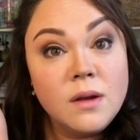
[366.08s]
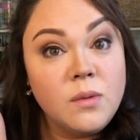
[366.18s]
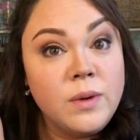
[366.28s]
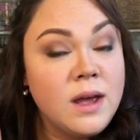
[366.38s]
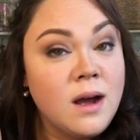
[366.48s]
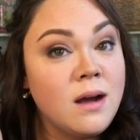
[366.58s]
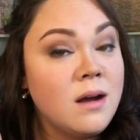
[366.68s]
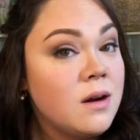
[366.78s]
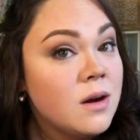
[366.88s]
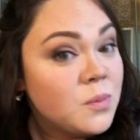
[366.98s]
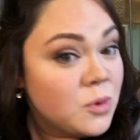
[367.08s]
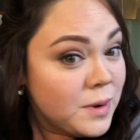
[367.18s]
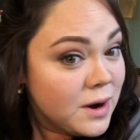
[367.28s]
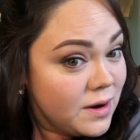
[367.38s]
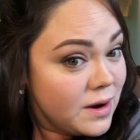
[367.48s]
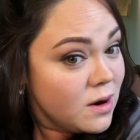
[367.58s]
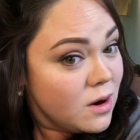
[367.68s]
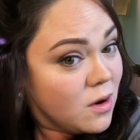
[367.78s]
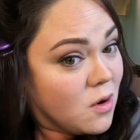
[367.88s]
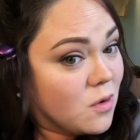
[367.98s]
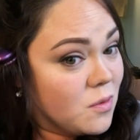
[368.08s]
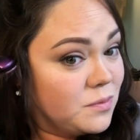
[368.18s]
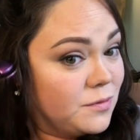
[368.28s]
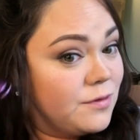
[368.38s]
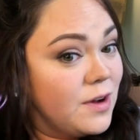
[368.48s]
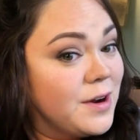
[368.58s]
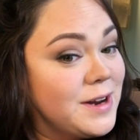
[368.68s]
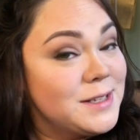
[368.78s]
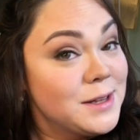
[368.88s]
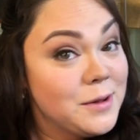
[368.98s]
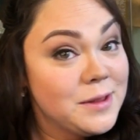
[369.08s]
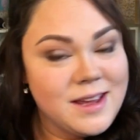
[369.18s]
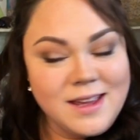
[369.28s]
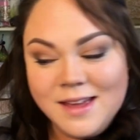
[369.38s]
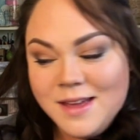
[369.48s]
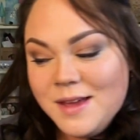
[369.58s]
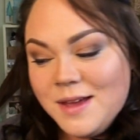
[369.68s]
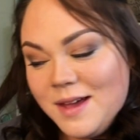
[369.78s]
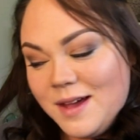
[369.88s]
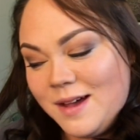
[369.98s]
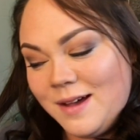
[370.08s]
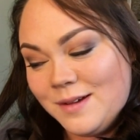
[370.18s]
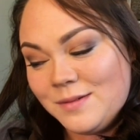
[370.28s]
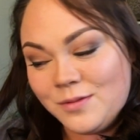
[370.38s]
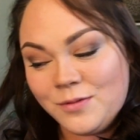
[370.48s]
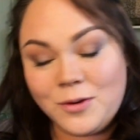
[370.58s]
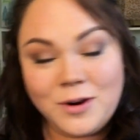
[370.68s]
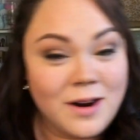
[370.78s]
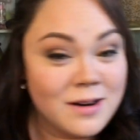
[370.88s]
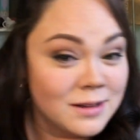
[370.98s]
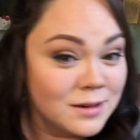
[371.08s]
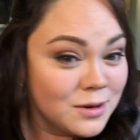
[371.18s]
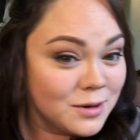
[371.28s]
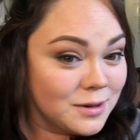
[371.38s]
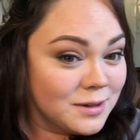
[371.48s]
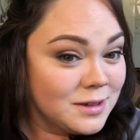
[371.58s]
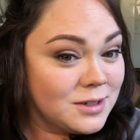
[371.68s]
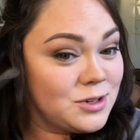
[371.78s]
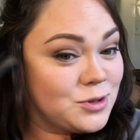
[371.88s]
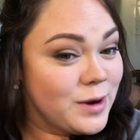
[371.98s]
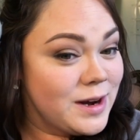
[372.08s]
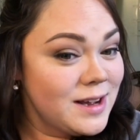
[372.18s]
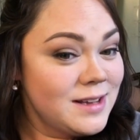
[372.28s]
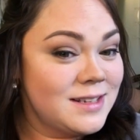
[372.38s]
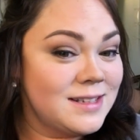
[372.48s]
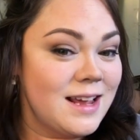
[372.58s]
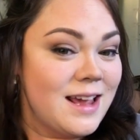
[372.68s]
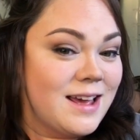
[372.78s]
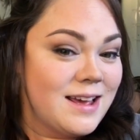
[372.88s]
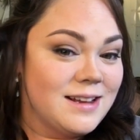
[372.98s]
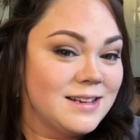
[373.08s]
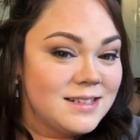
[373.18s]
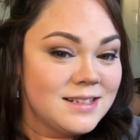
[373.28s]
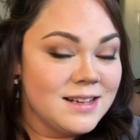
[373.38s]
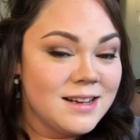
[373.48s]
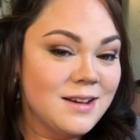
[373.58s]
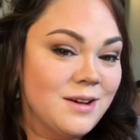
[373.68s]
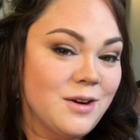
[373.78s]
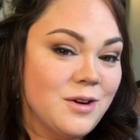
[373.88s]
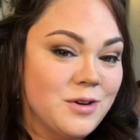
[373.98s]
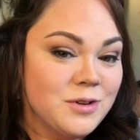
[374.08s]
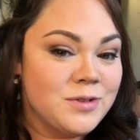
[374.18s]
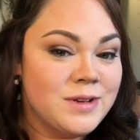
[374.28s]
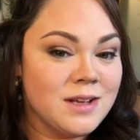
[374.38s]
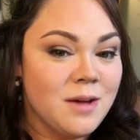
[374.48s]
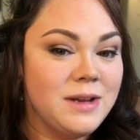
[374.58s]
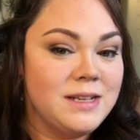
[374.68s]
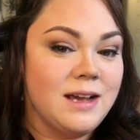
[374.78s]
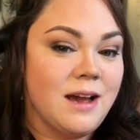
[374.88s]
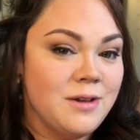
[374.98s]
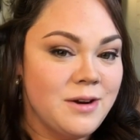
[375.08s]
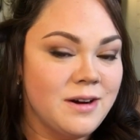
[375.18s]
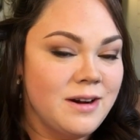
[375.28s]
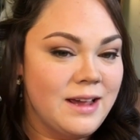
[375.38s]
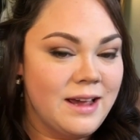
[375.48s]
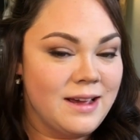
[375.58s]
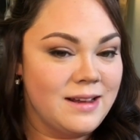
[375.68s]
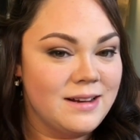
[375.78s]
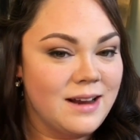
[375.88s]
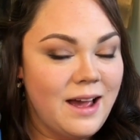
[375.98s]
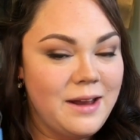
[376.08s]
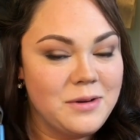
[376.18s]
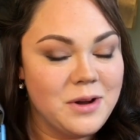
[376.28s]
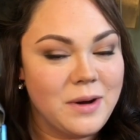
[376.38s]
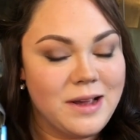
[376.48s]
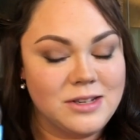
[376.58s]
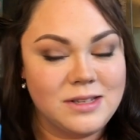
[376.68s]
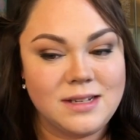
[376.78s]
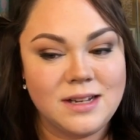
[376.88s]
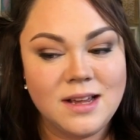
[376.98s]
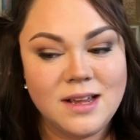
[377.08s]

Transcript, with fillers: We are preparing our home very slowly um, for our little girl to join us and her nursery is coming together and I don't know, I just,